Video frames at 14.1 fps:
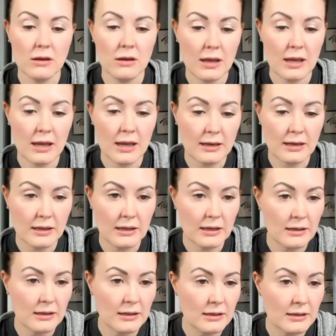And it
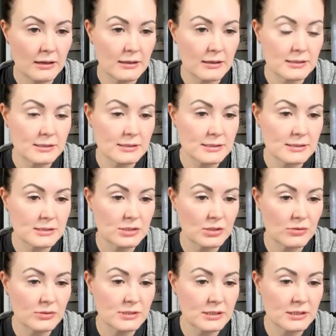is
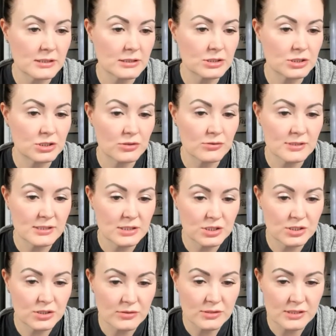dosage.
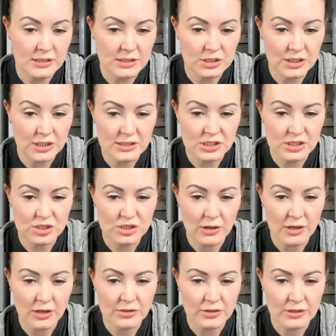It's
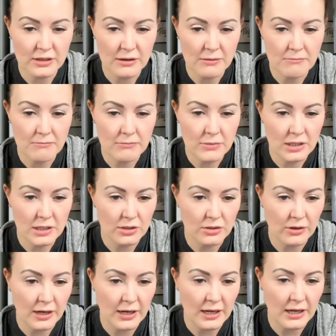200
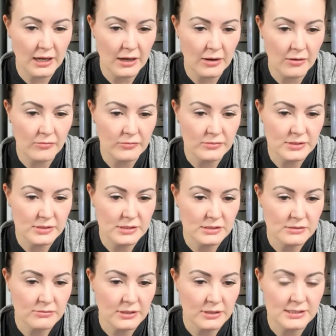milligrams is
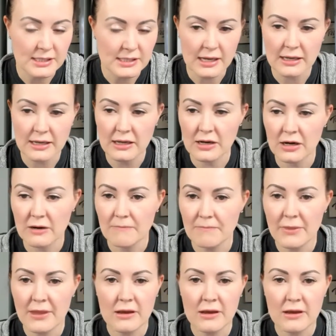what it's saying here.